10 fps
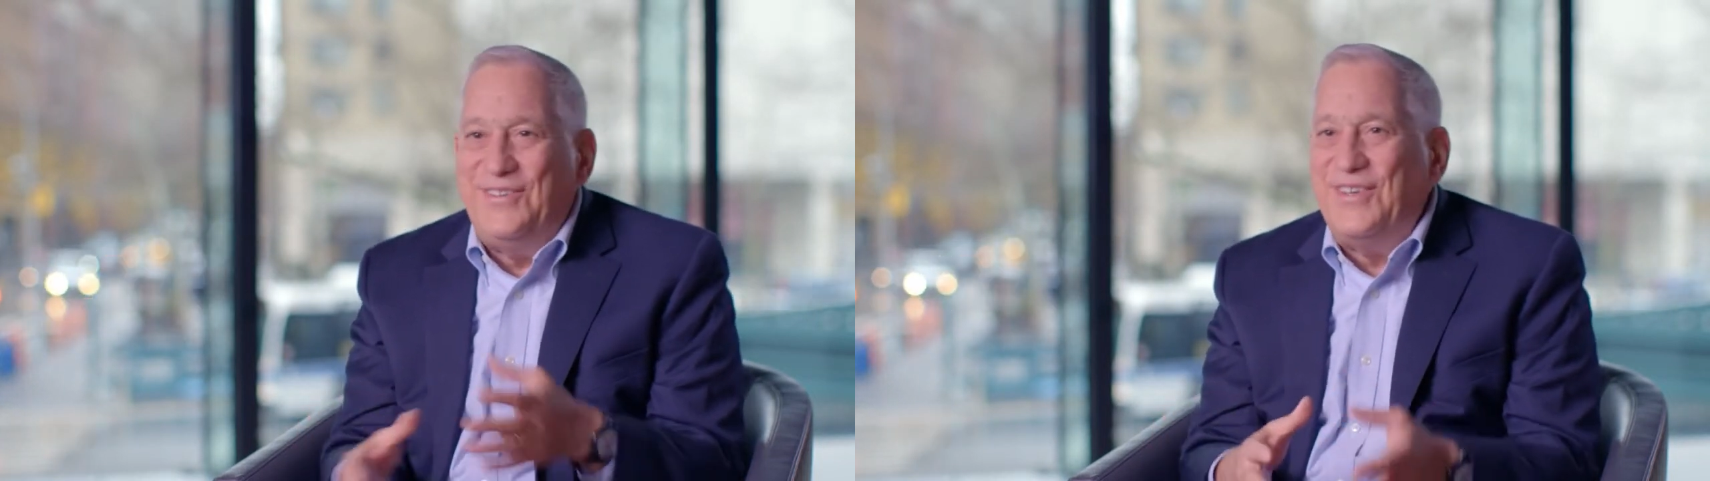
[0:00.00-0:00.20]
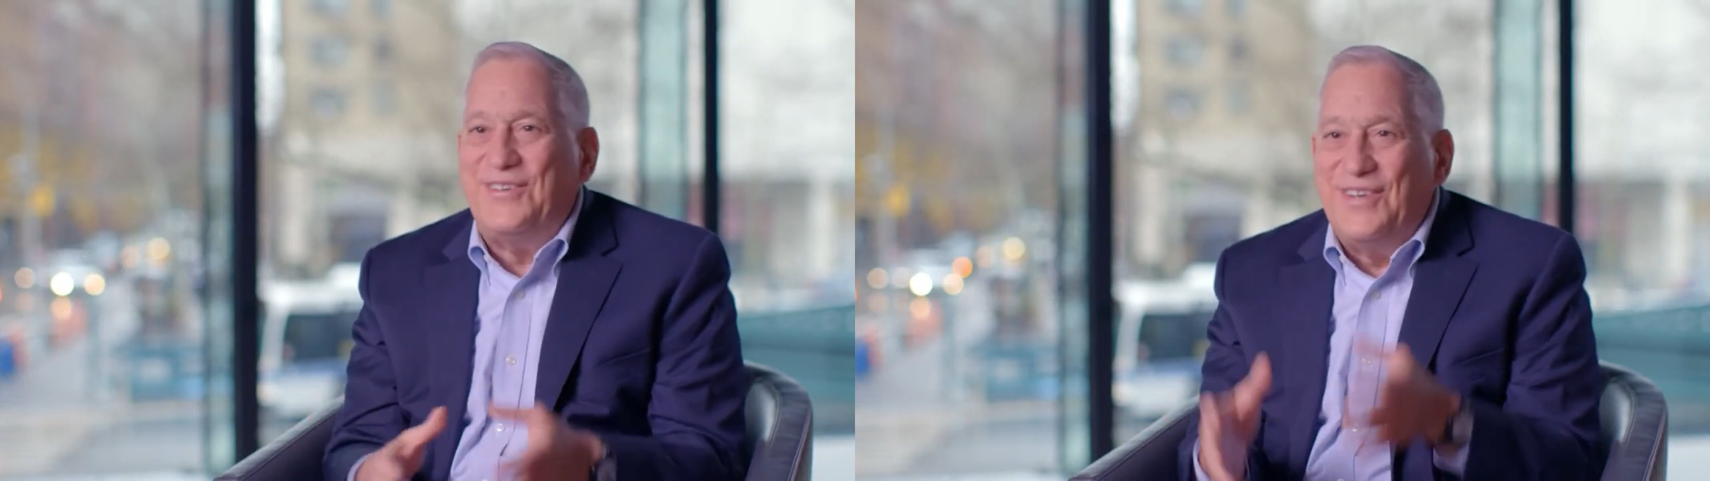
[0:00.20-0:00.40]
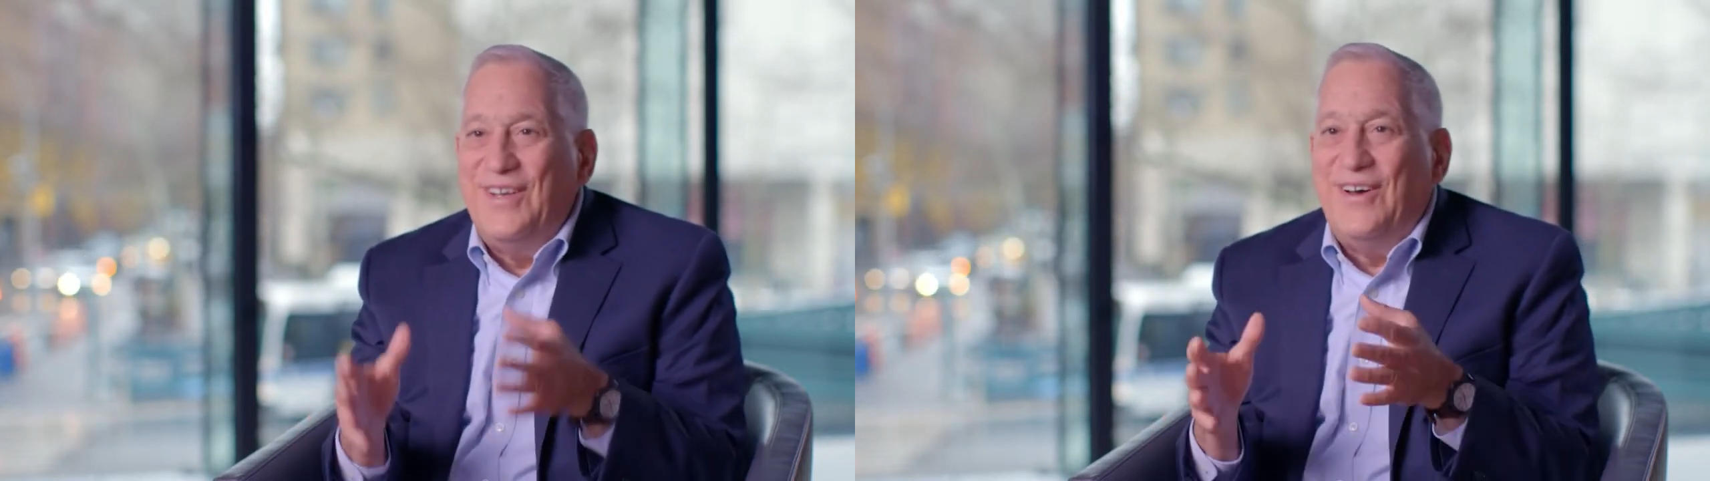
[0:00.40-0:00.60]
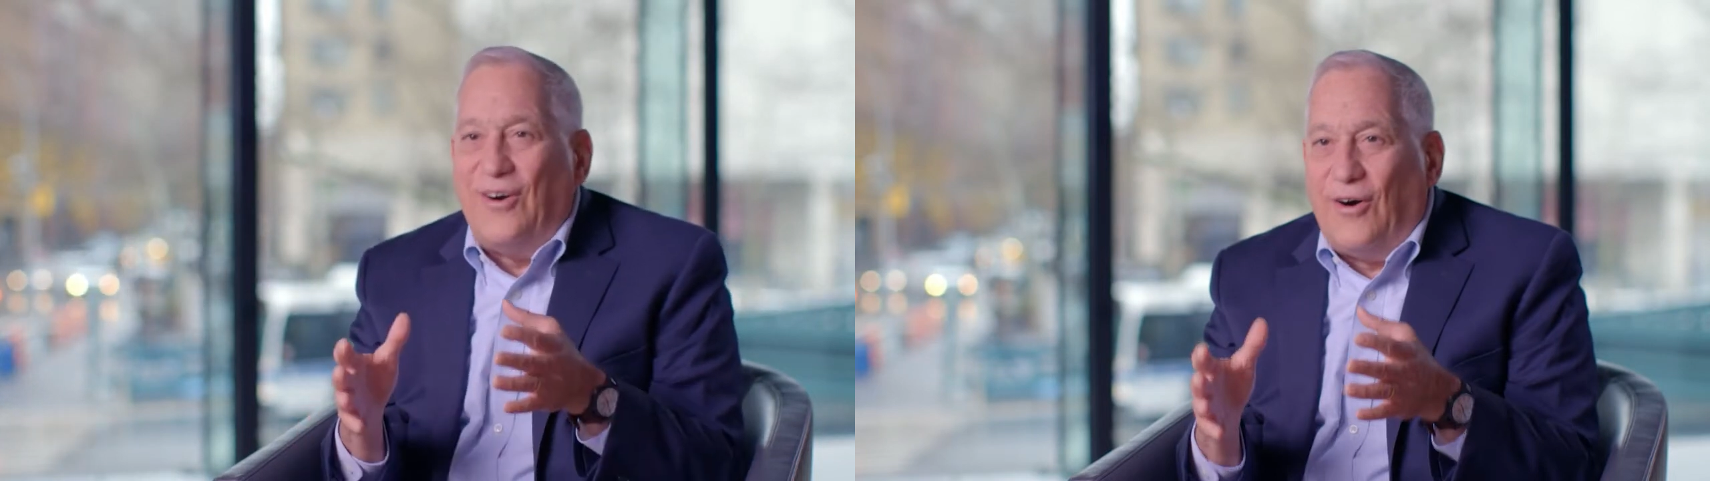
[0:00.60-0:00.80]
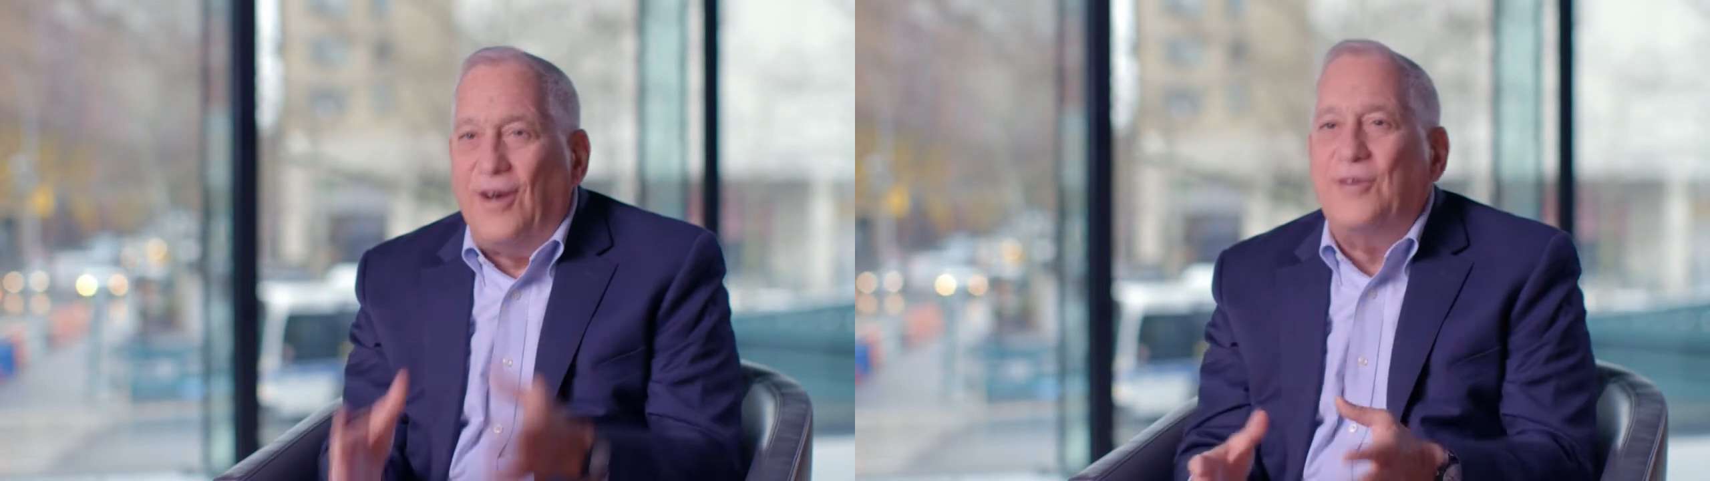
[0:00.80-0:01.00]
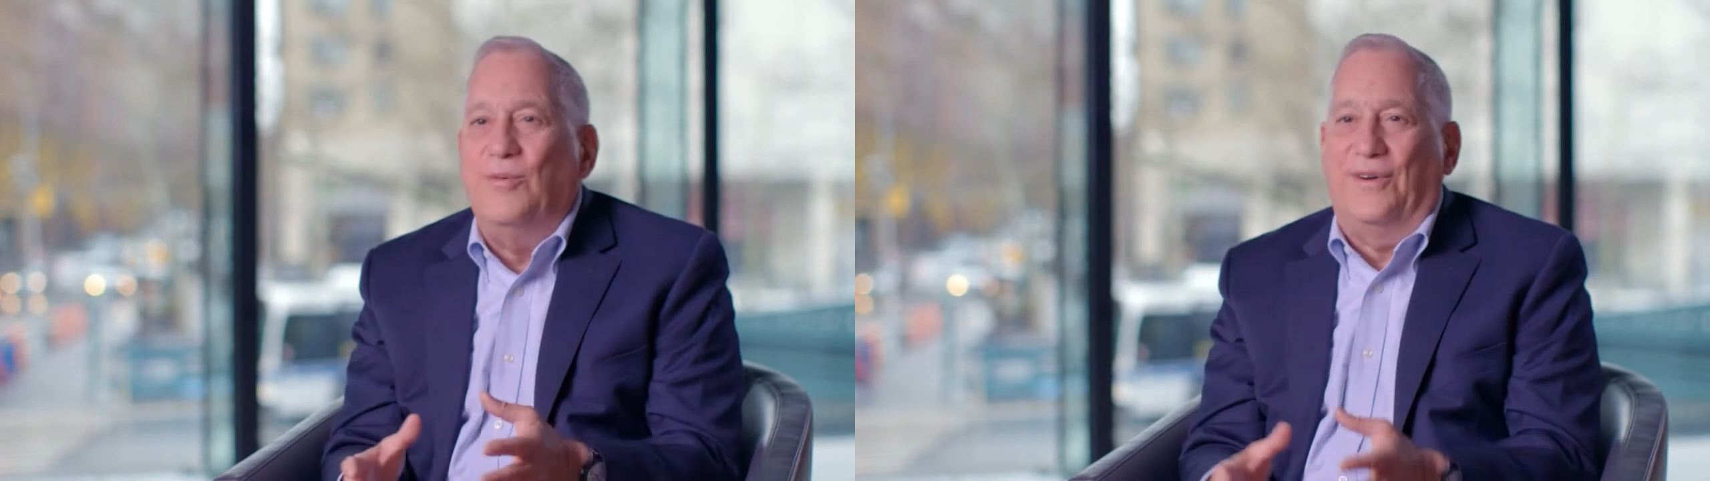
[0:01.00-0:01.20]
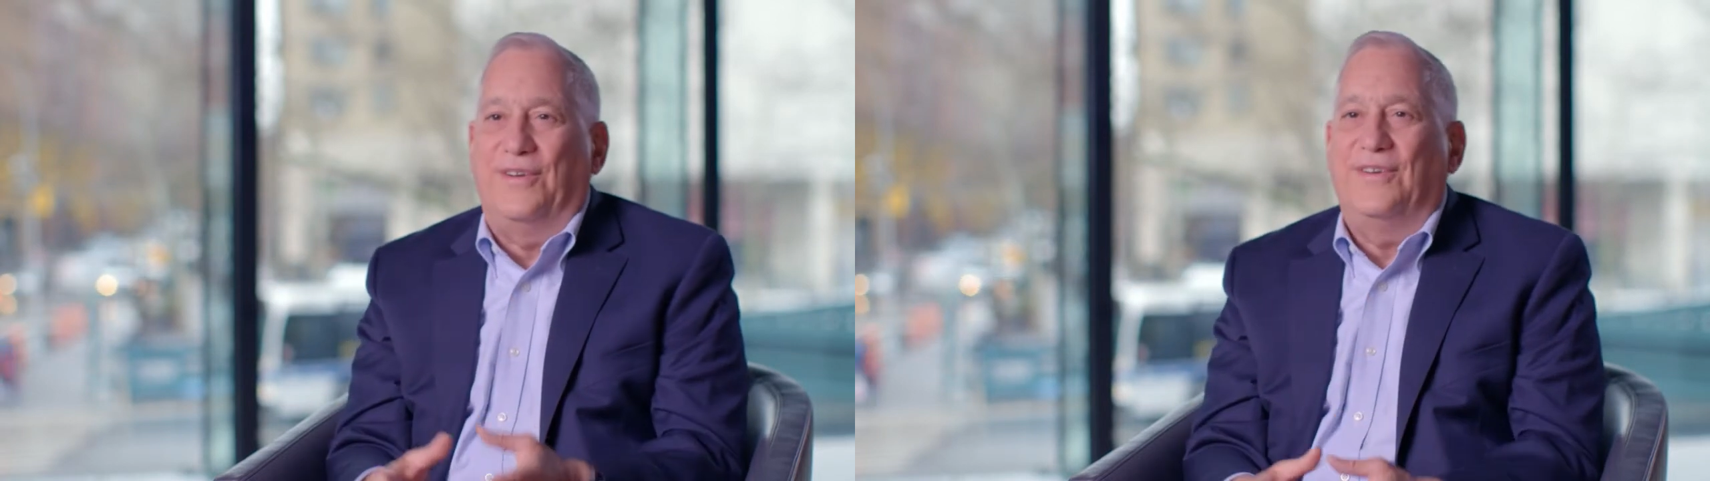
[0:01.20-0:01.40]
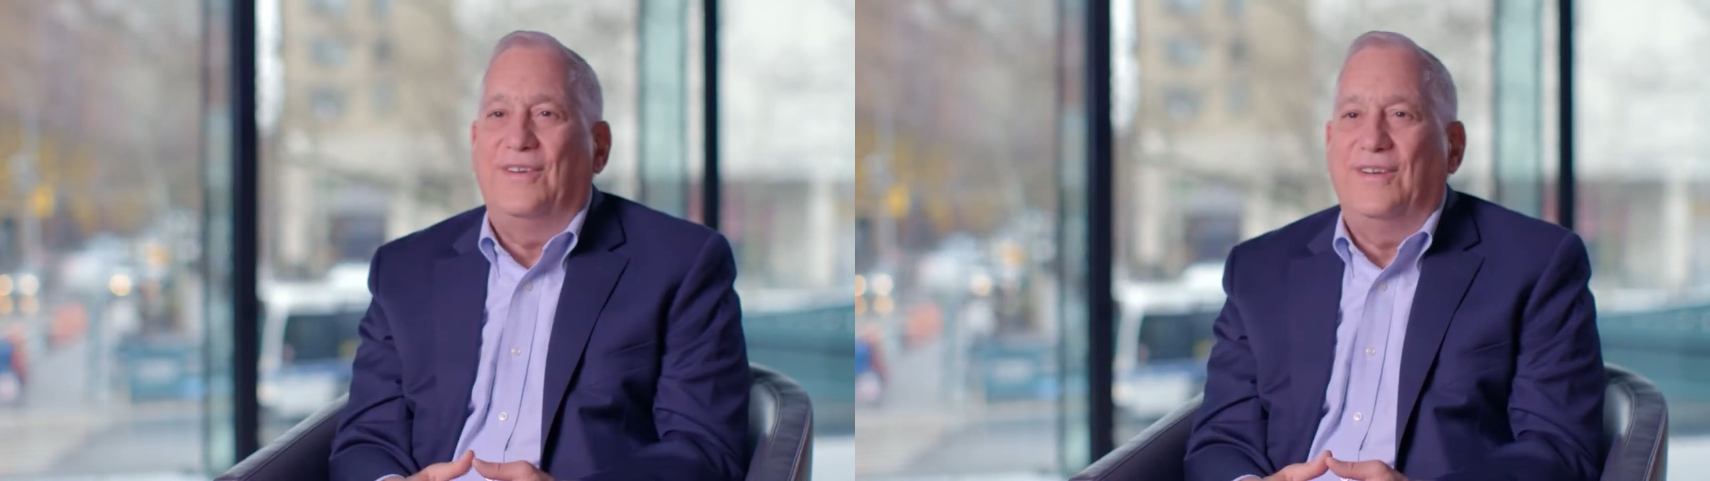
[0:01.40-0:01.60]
just awkward.